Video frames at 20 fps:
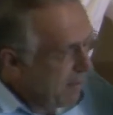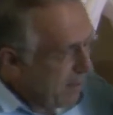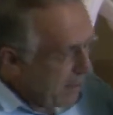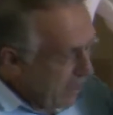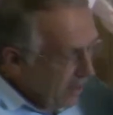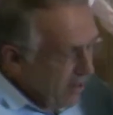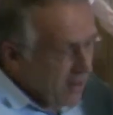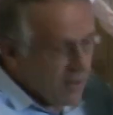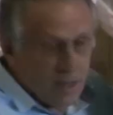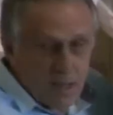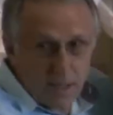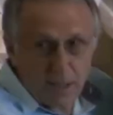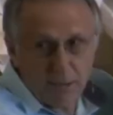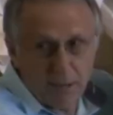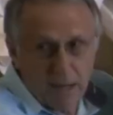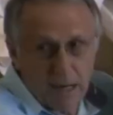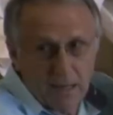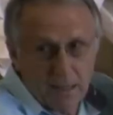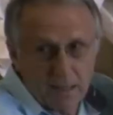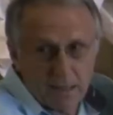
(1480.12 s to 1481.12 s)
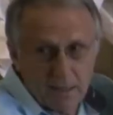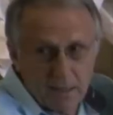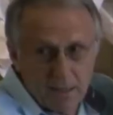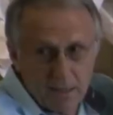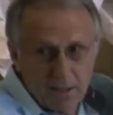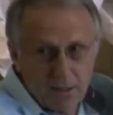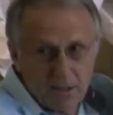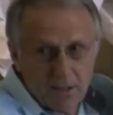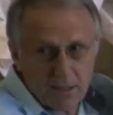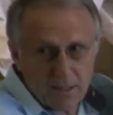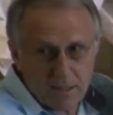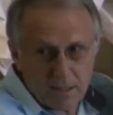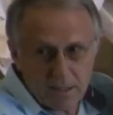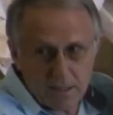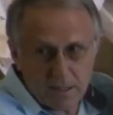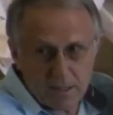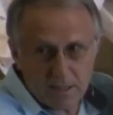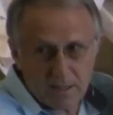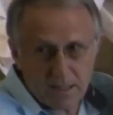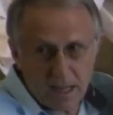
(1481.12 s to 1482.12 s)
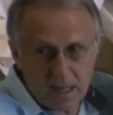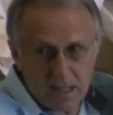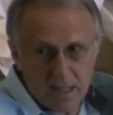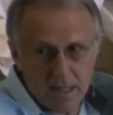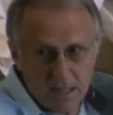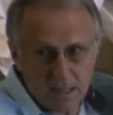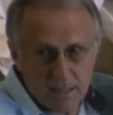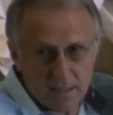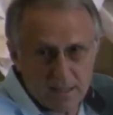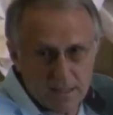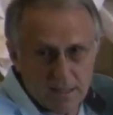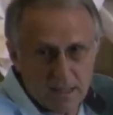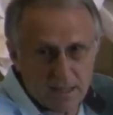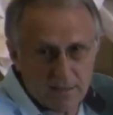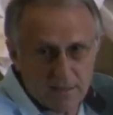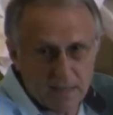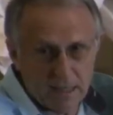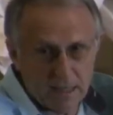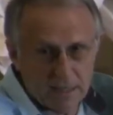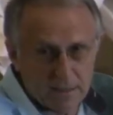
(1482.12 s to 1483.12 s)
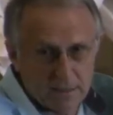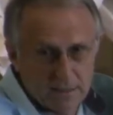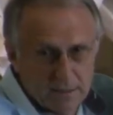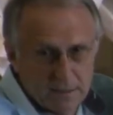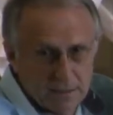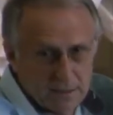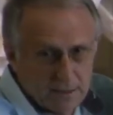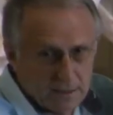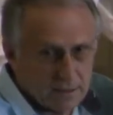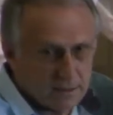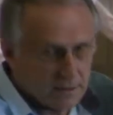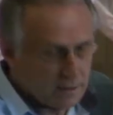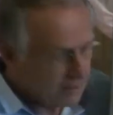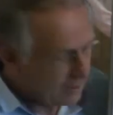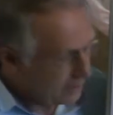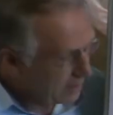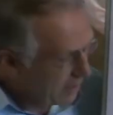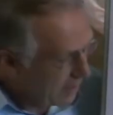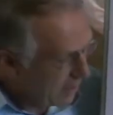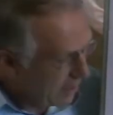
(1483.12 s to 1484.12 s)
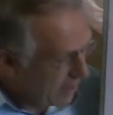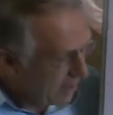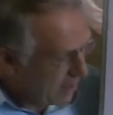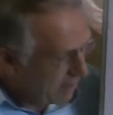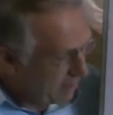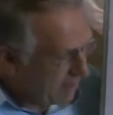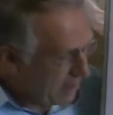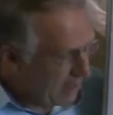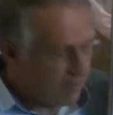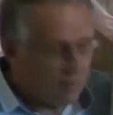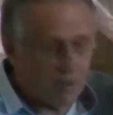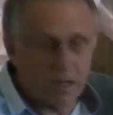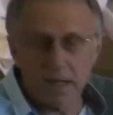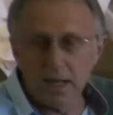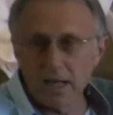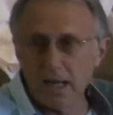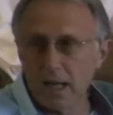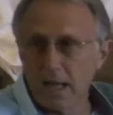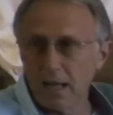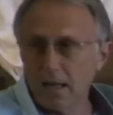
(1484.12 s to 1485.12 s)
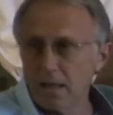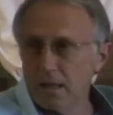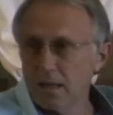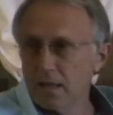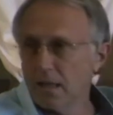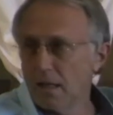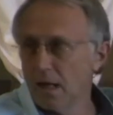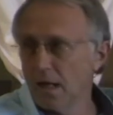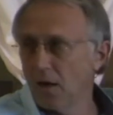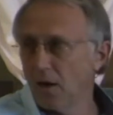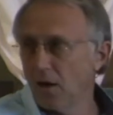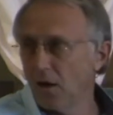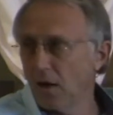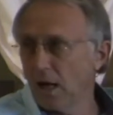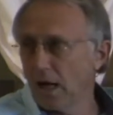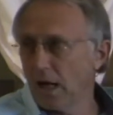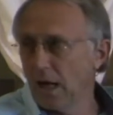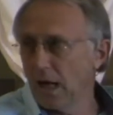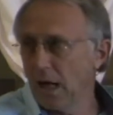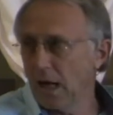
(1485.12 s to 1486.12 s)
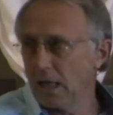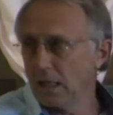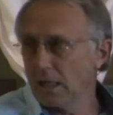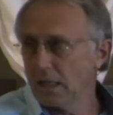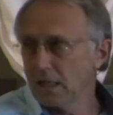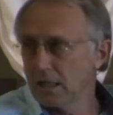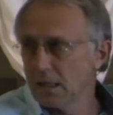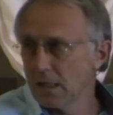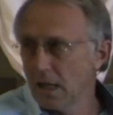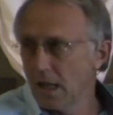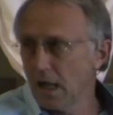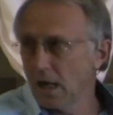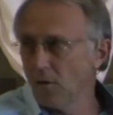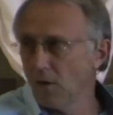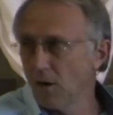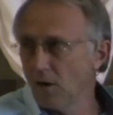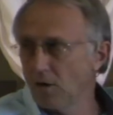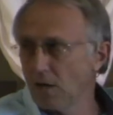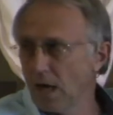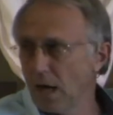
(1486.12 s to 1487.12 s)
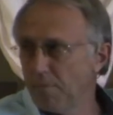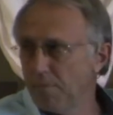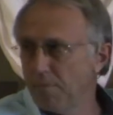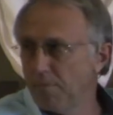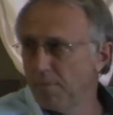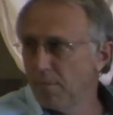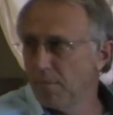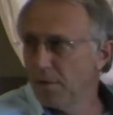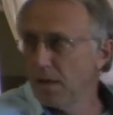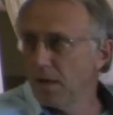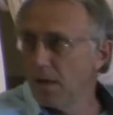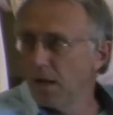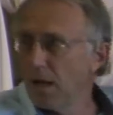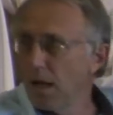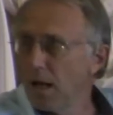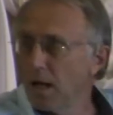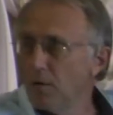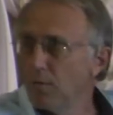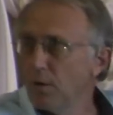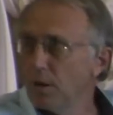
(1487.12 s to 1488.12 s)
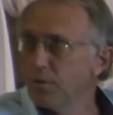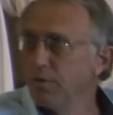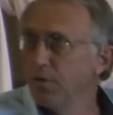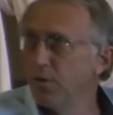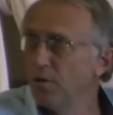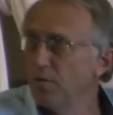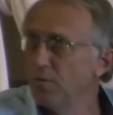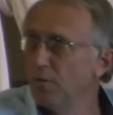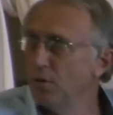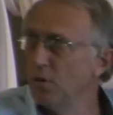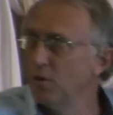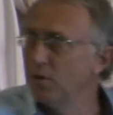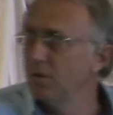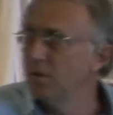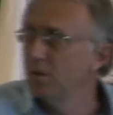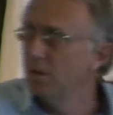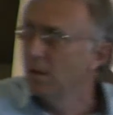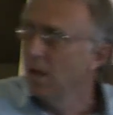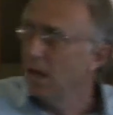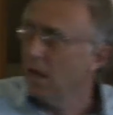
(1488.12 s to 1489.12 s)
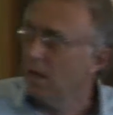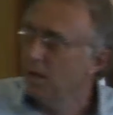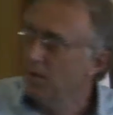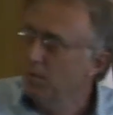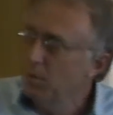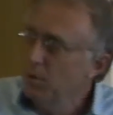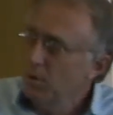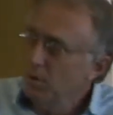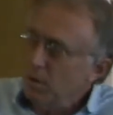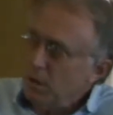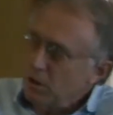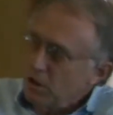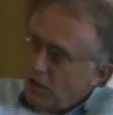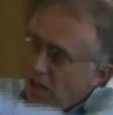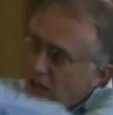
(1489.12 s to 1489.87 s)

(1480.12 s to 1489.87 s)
But then on this one, you know, this is the sexy list. Is that right? Man, one day, three o'clock at night, I woke up and it was full moon and the moon was